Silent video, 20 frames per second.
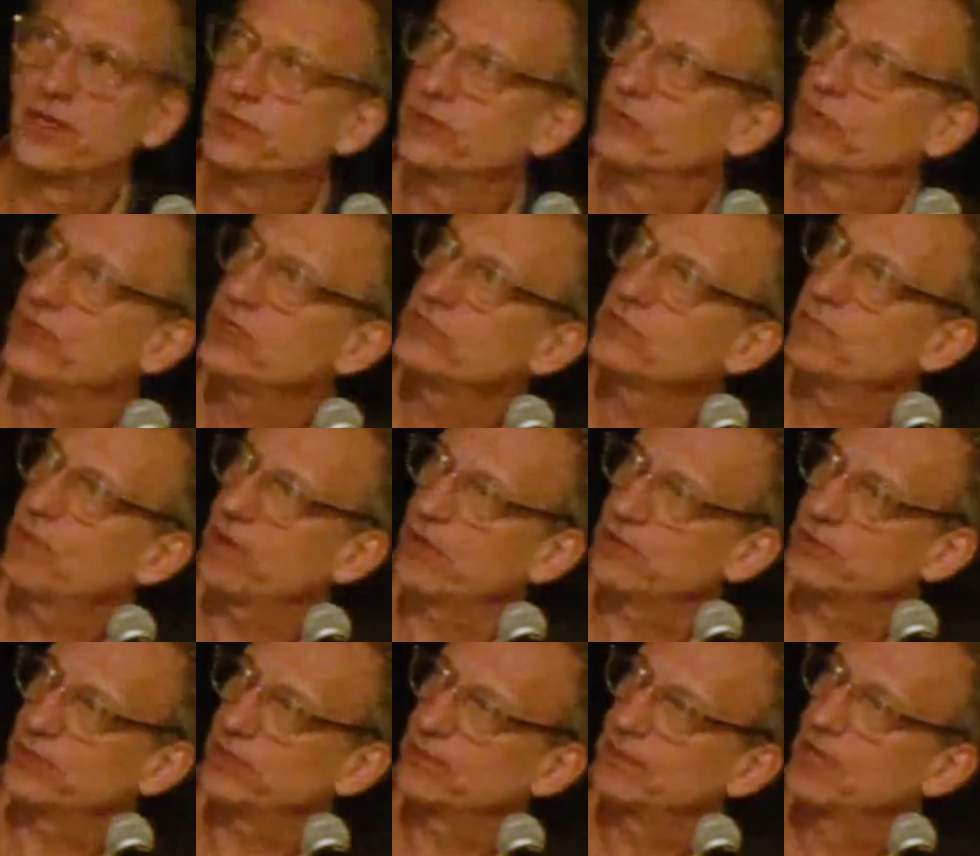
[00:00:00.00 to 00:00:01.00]
than the REACCH
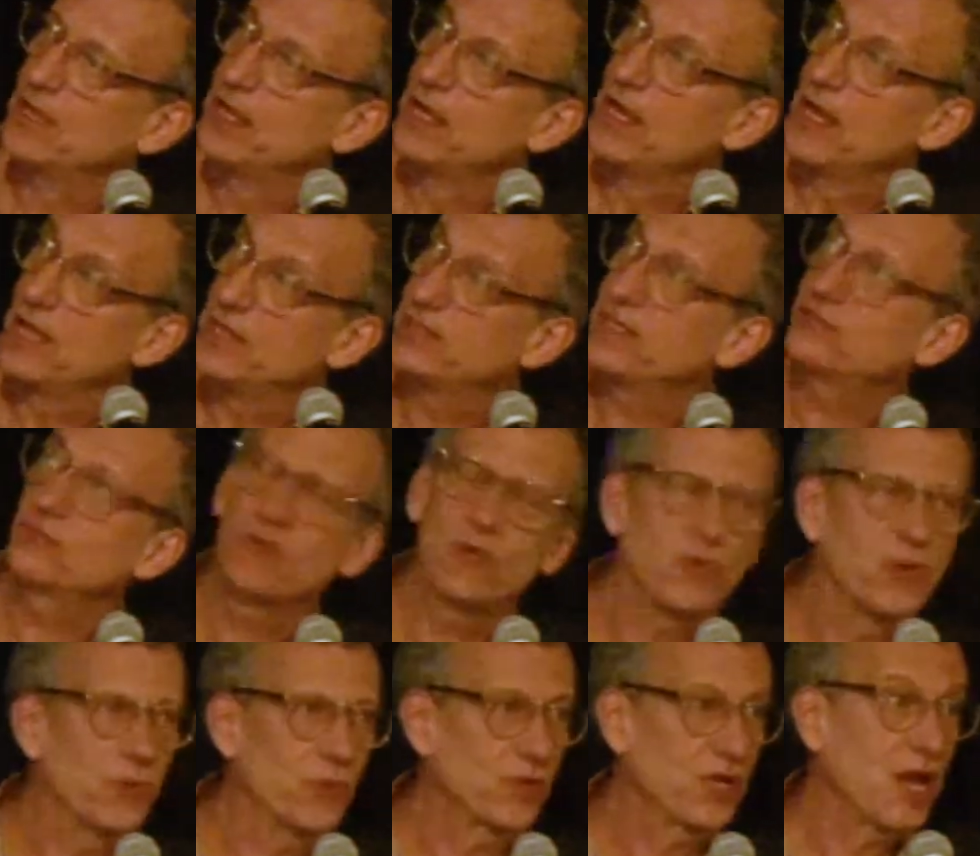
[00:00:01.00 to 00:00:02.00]
project. And that's what
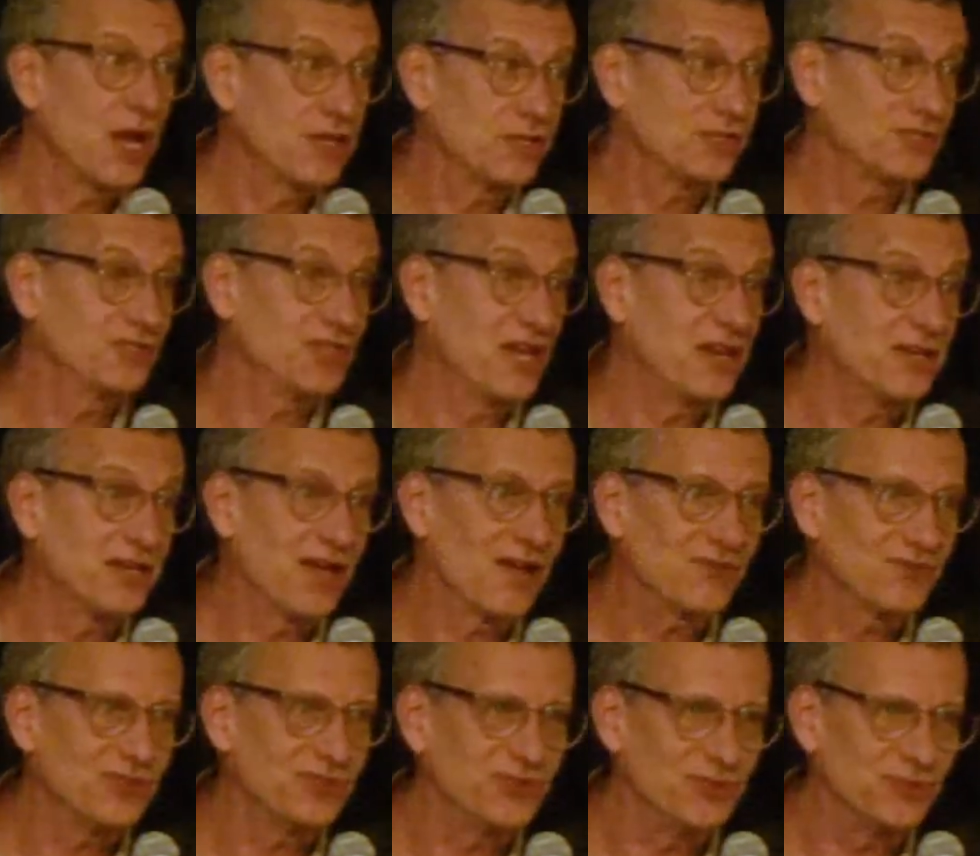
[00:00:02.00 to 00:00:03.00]
we were kind of setting
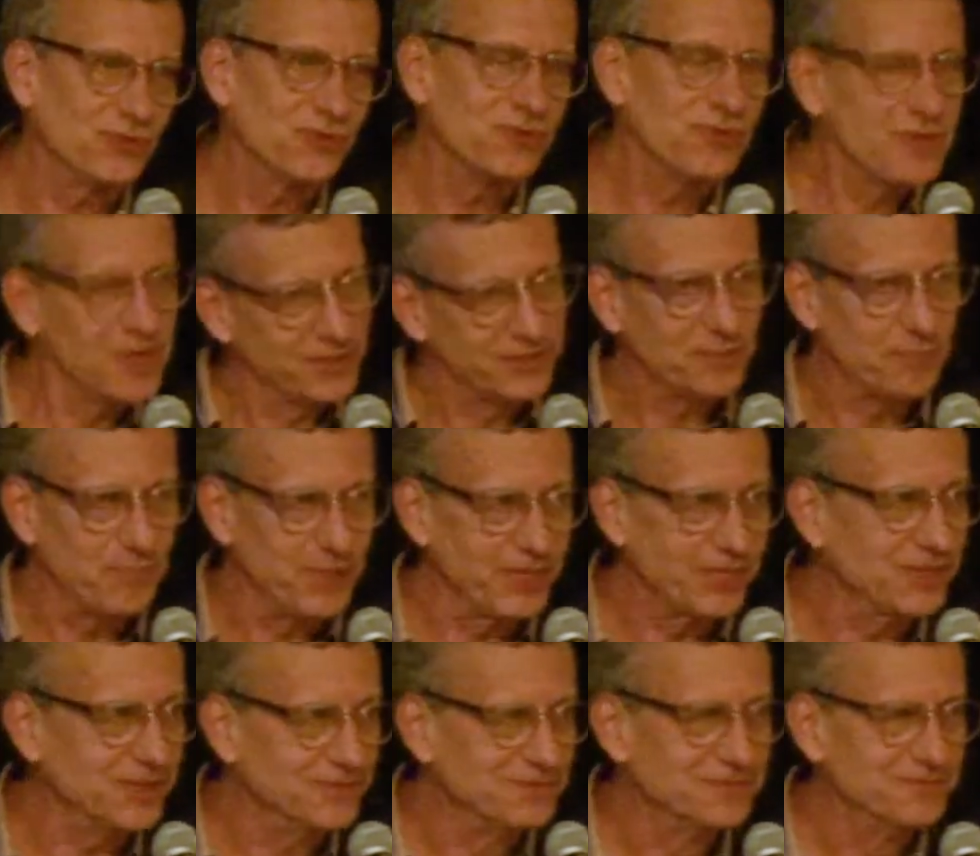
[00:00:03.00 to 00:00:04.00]
out to do. It's
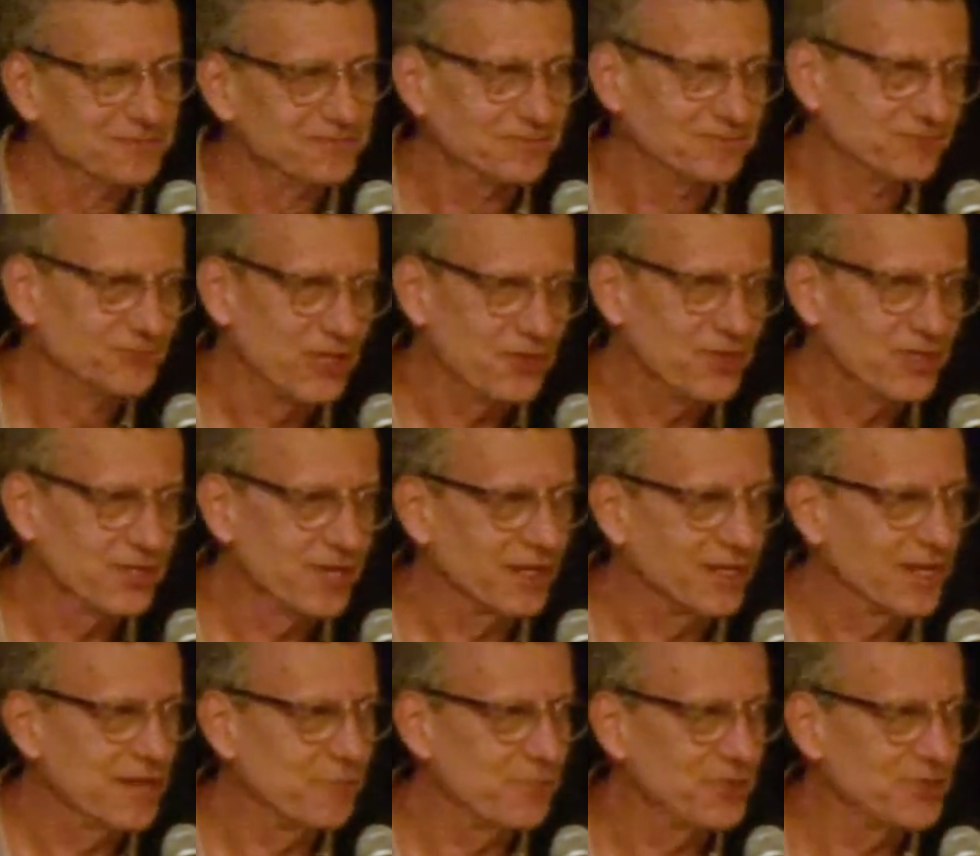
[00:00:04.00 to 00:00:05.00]
big, nothing like
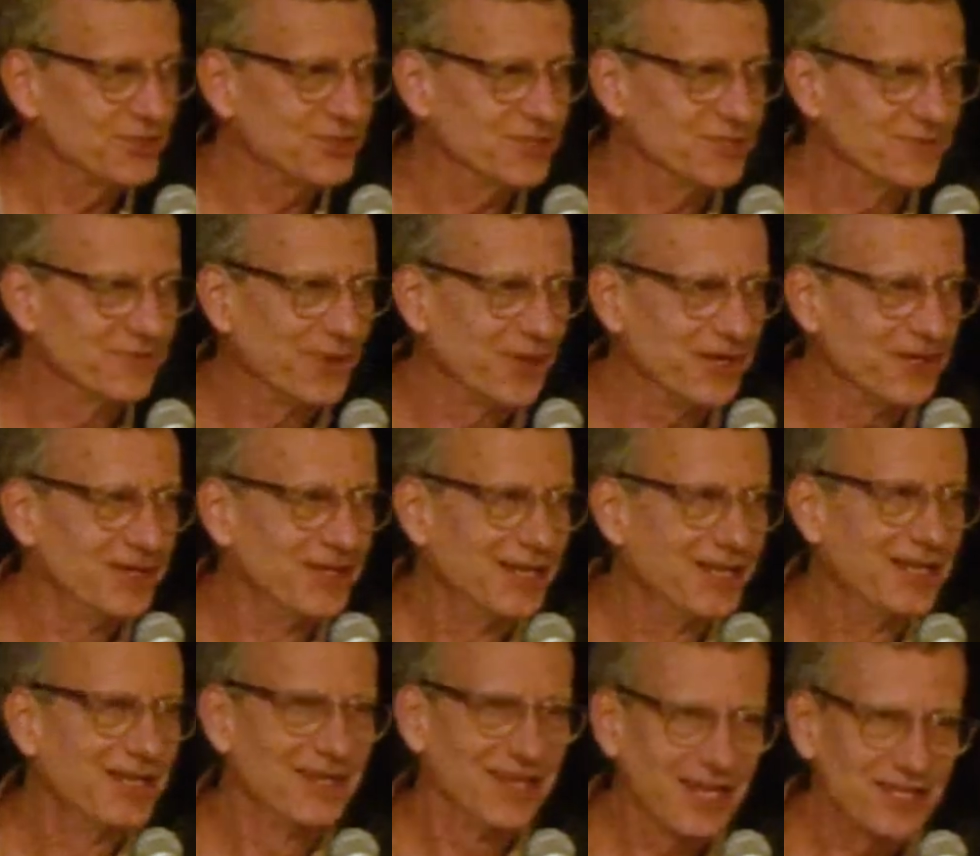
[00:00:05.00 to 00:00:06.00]
ambition, but
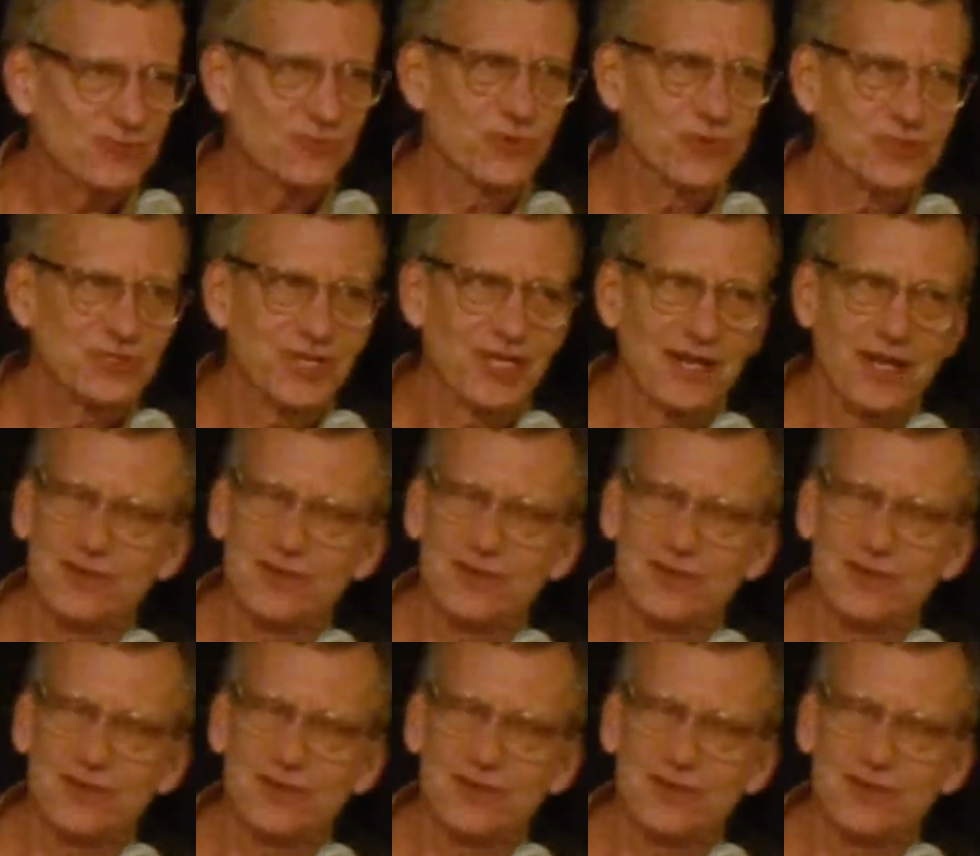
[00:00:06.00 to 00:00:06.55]
that's what we set